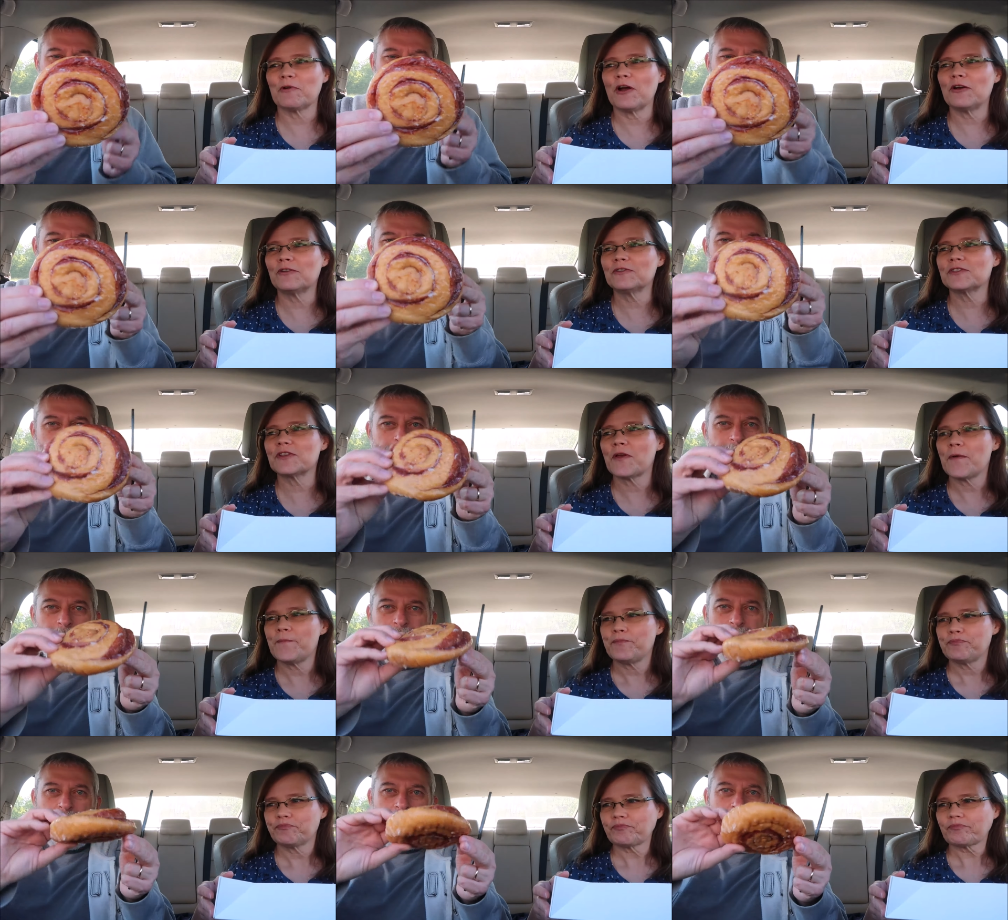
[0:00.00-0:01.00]
Speaker 1: rolls,
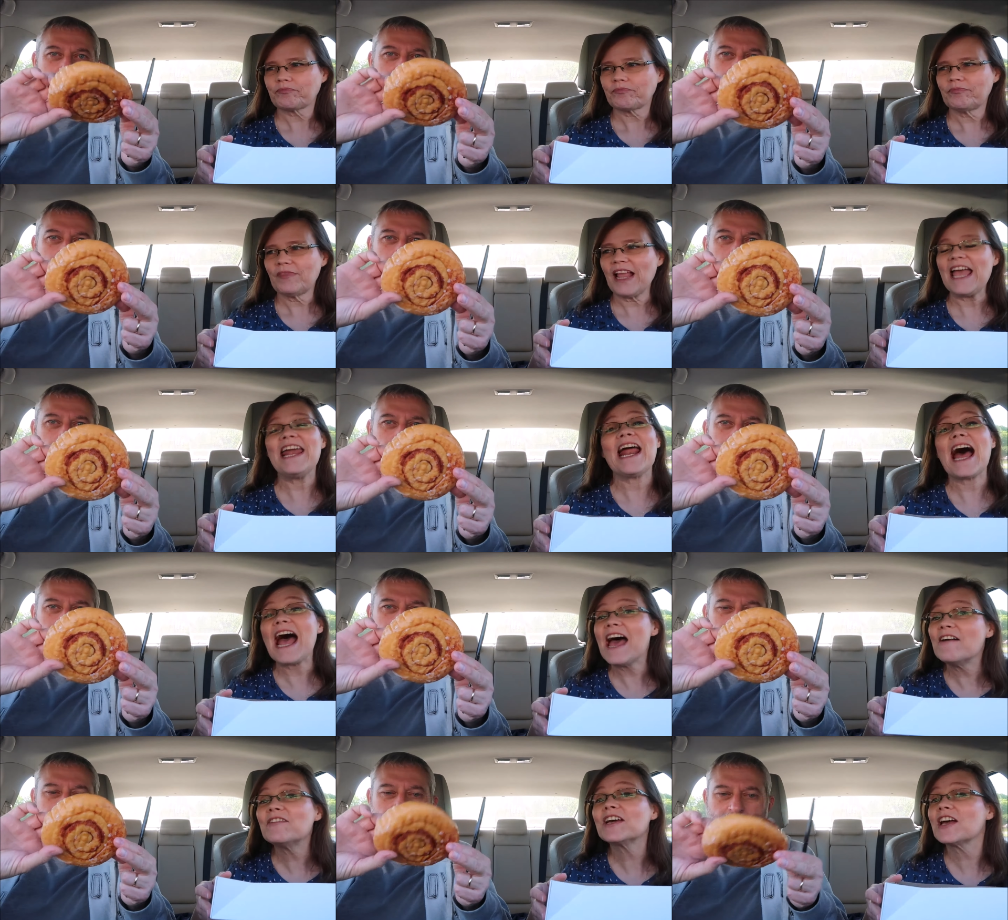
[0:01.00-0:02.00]
and I
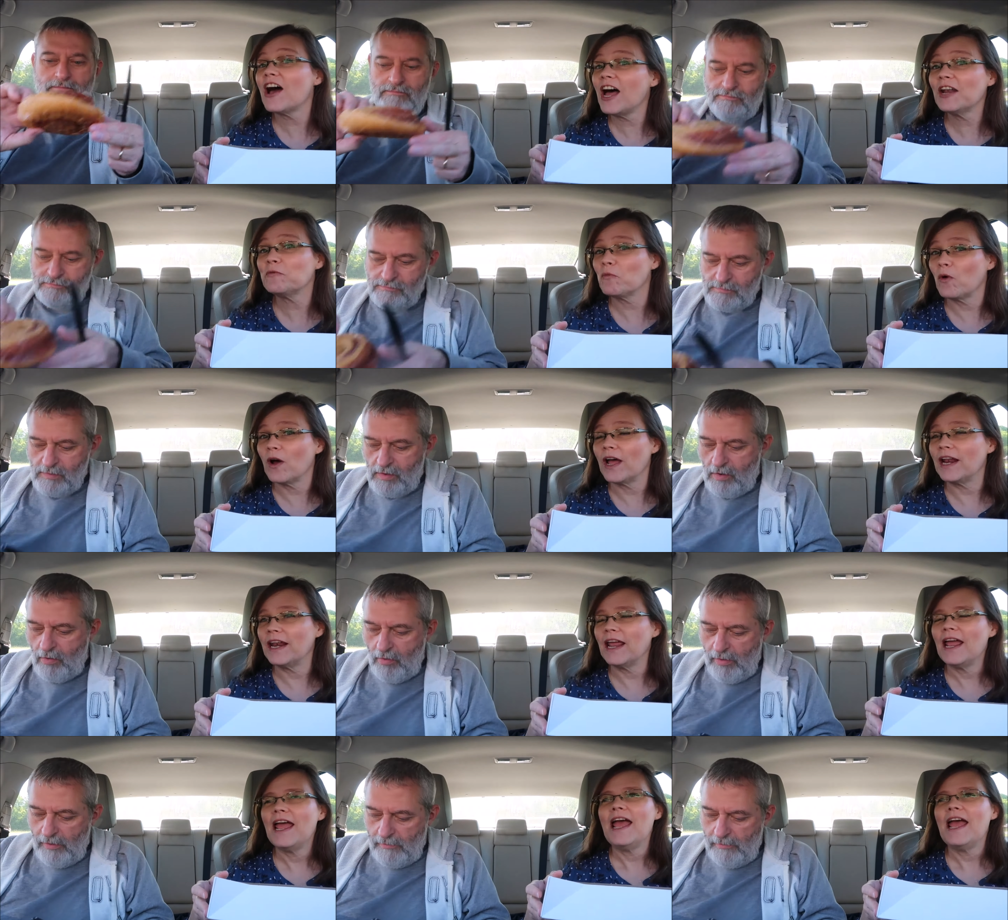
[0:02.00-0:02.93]
haven't gotten one.